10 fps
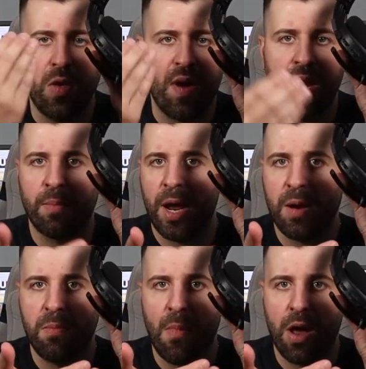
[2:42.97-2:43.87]
You've got your
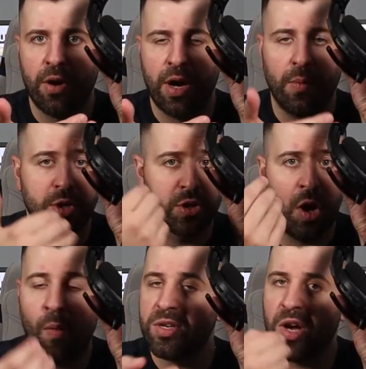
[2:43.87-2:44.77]
mic monitoring, which is
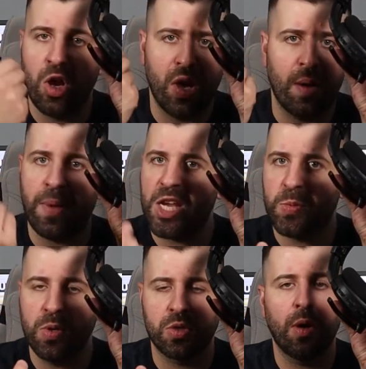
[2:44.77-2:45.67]
always on. you got a bass
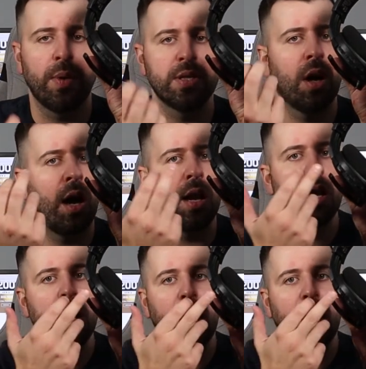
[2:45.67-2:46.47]
boost always on.